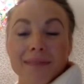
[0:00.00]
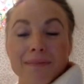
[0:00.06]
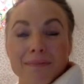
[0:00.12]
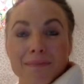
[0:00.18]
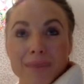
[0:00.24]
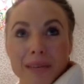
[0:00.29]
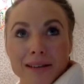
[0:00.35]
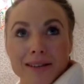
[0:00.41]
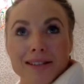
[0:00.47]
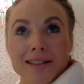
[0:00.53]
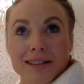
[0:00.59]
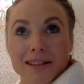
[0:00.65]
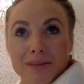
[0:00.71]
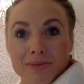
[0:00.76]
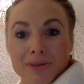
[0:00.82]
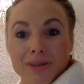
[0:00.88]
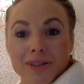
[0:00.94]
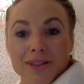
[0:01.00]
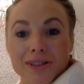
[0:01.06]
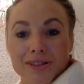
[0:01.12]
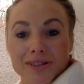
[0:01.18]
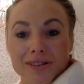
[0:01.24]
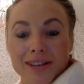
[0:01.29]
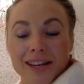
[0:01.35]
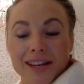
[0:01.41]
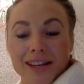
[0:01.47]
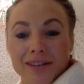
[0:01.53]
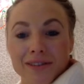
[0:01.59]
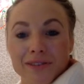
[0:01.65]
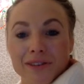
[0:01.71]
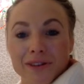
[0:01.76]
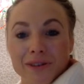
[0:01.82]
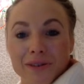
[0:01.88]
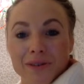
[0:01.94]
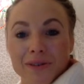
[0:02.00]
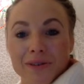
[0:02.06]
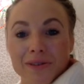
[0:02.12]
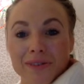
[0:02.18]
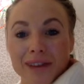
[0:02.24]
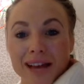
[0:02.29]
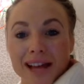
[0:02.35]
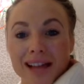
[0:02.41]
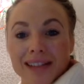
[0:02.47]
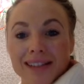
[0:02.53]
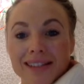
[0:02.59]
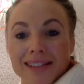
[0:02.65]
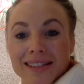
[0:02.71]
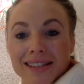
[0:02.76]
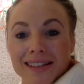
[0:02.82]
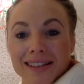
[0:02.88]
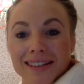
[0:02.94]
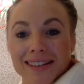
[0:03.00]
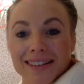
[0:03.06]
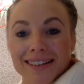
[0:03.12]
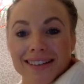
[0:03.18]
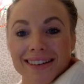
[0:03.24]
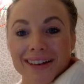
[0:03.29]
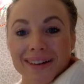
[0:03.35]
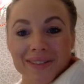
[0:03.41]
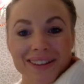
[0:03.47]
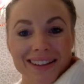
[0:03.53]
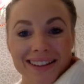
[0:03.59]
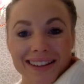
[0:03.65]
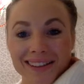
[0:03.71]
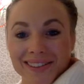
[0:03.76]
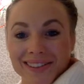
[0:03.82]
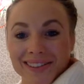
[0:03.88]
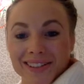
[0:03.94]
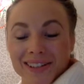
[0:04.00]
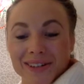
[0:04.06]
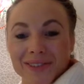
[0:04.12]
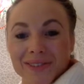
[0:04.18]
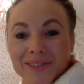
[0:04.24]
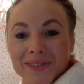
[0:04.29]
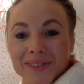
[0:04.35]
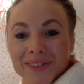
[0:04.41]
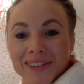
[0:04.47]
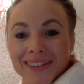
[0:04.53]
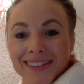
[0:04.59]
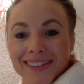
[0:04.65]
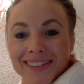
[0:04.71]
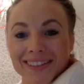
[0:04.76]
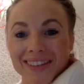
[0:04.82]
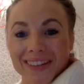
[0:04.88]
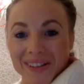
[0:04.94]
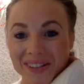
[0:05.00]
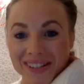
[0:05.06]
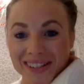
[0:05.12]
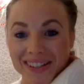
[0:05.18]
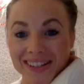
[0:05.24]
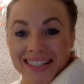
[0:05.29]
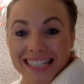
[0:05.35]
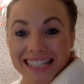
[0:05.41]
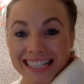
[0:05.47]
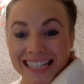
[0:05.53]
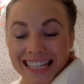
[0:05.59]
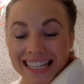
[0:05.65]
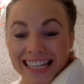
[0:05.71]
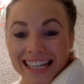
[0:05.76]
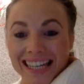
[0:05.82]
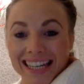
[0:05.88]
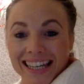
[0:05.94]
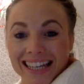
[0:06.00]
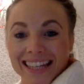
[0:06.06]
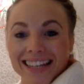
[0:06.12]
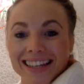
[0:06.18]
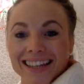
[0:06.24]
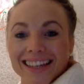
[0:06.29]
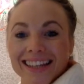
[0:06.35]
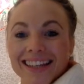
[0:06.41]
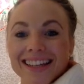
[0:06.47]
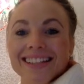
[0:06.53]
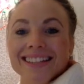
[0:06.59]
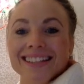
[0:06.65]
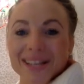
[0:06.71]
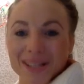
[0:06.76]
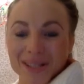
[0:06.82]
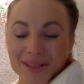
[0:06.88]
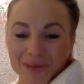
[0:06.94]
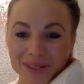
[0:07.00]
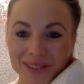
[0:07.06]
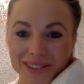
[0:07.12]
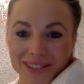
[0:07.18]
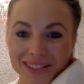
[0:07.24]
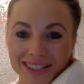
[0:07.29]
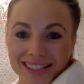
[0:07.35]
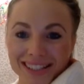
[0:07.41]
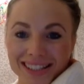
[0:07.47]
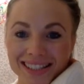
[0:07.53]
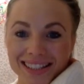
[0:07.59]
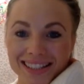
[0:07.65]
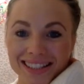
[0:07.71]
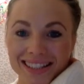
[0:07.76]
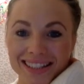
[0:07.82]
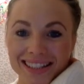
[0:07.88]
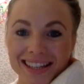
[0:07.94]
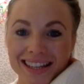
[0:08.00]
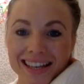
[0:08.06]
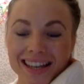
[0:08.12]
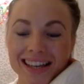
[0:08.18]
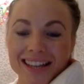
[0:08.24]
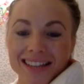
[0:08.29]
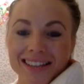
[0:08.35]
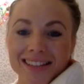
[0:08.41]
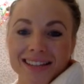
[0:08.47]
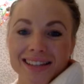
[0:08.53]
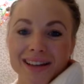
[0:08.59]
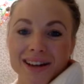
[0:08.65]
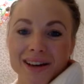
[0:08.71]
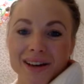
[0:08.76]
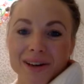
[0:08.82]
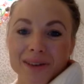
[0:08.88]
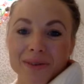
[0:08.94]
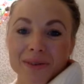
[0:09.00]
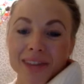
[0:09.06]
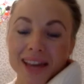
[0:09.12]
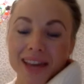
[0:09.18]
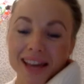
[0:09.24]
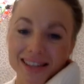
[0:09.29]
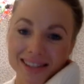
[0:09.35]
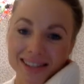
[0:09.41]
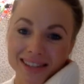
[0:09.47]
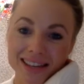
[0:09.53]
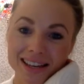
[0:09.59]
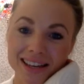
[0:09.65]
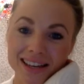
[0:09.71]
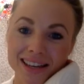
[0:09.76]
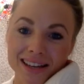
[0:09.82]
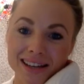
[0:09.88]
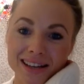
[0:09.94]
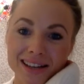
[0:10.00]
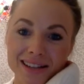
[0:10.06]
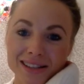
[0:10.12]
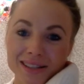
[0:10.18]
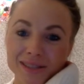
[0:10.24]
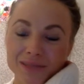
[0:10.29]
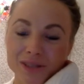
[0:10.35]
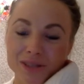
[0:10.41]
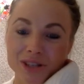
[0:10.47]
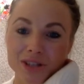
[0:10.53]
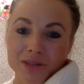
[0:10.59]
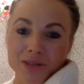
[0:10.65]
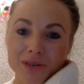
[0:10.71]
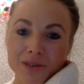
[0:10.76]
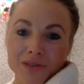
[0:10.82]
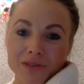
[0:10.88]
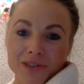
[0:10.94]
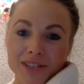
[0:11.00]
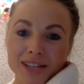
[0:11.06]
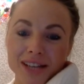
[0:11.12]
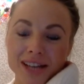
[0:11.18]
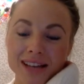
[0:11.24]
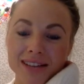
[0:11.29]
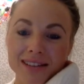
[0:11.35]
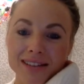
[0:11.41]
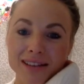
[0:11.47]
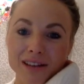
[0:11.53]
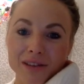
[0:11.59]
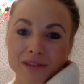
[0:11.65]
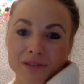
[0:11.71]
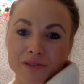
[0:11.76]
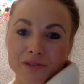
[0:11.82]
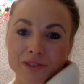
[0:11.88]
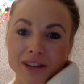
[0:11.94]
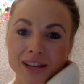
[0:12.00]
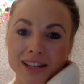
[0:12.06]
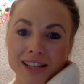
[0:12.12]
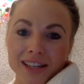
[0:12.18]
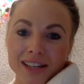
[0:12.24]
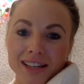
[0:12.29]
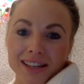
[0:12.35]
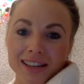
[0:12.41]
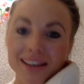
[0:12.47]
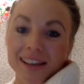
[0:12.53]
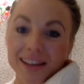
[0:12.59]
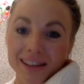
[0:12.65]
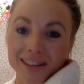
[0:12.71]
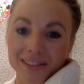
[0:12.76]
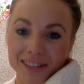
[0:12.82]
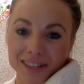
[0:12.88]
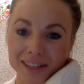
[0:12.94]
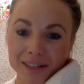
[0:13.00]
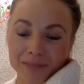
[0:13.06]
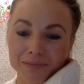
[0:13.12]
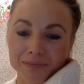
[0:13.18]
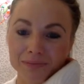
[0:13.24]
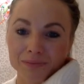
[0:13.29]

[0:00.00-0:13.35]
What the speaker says: be a deliberate creator of your own reality, I would love to hear from you, because RTT does wonders. So with that said, I just wish you a fantastic Friday evening.